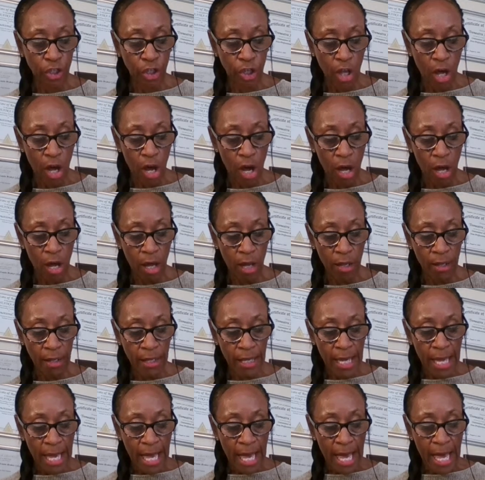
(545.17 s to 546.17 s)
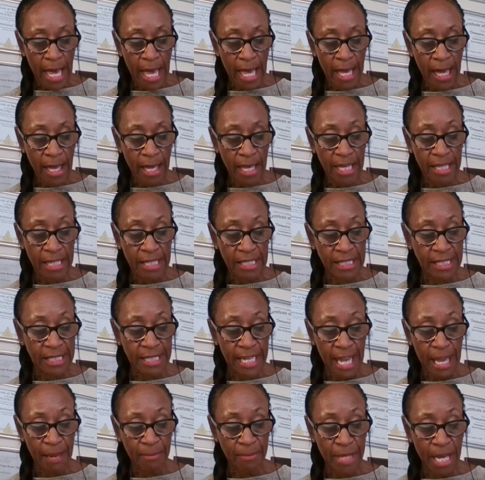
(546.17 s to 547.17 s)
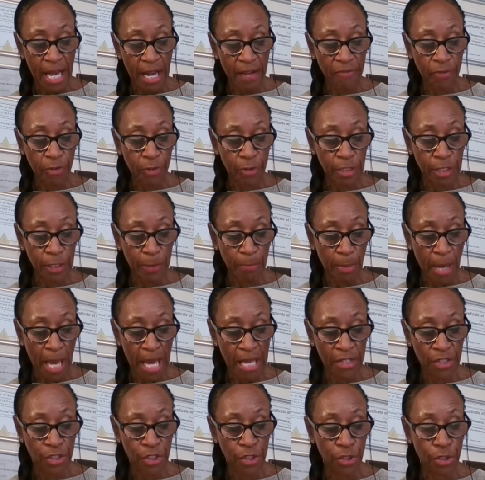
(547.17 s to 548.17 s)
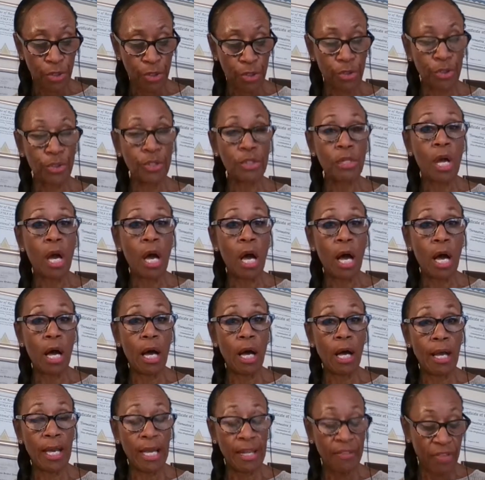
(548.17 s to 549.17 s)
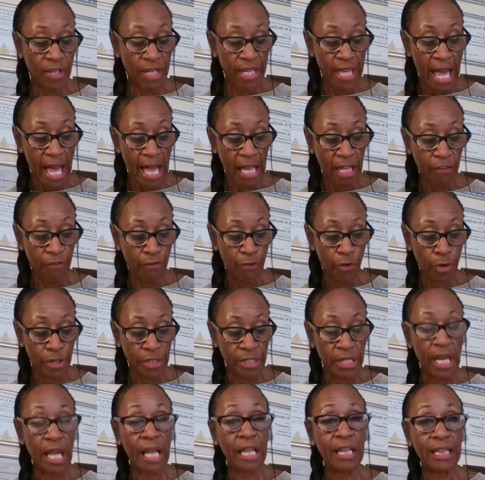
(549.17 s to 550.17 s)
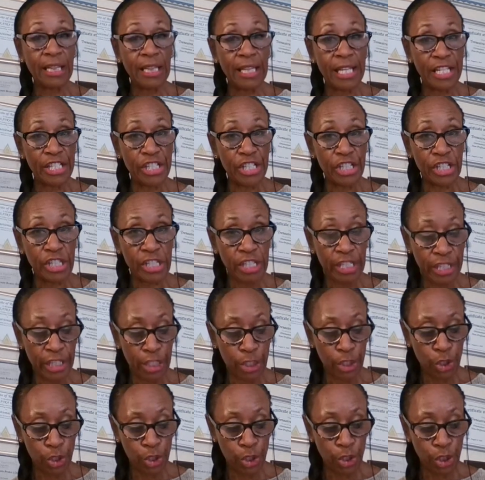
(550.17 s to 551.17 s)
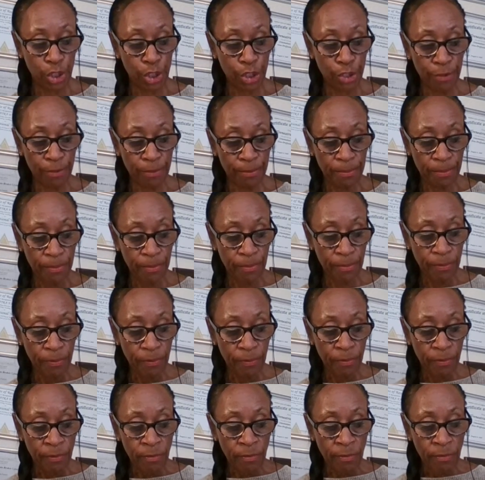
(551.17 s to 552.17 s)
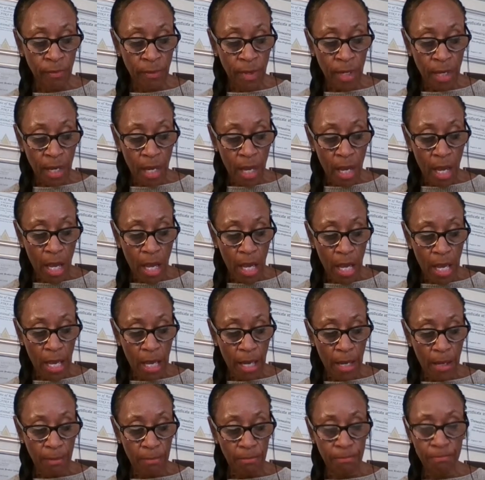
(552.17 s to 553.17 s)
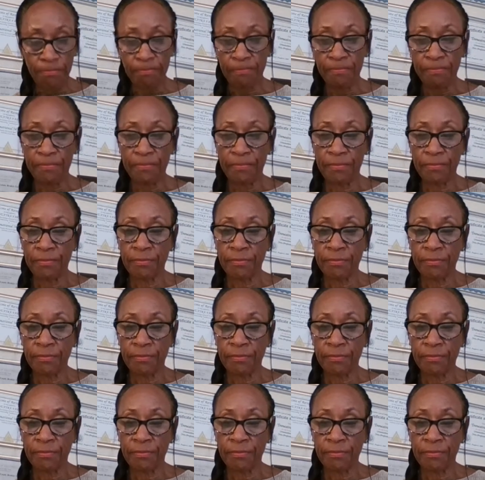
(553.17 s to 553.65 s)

a law, and it's named after its sponsors in the California legislature. An